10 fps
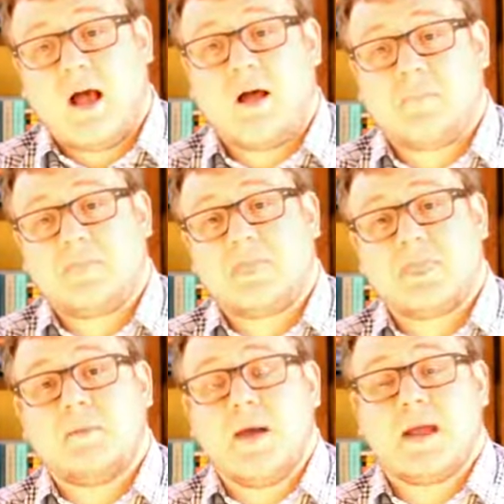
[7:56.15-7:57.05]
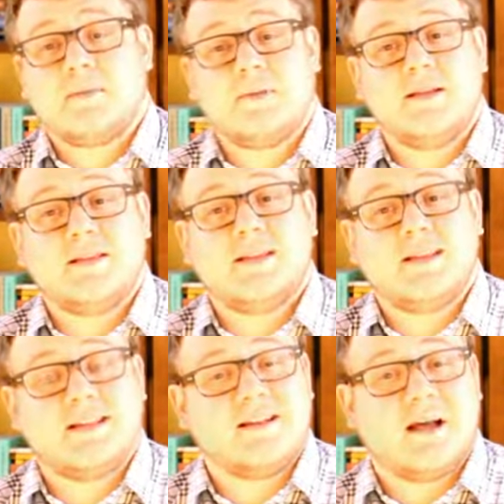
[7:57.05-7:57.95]
um, the Maccabees
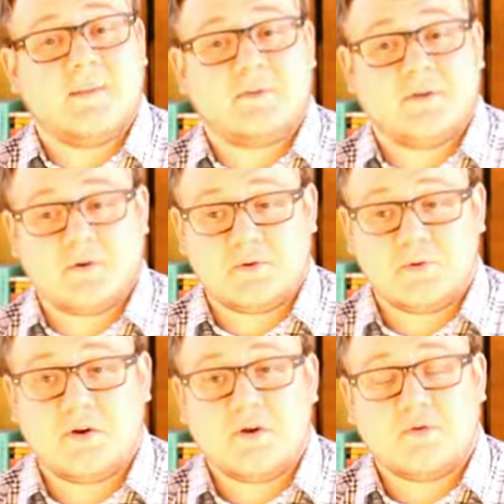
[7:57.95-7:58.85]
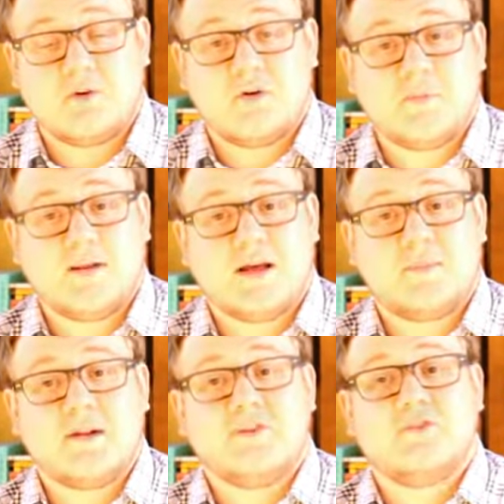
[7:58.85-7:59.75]
leading up to Roman
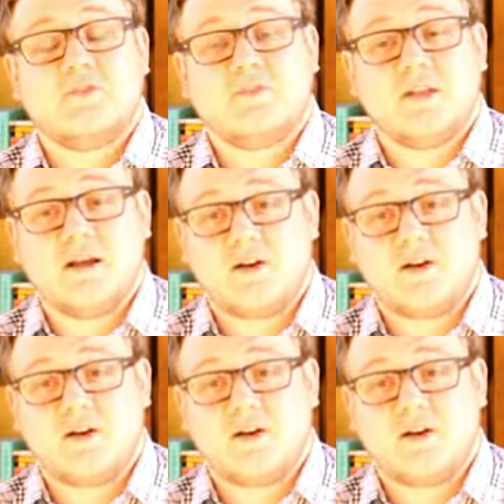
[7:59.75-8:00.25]
domination of the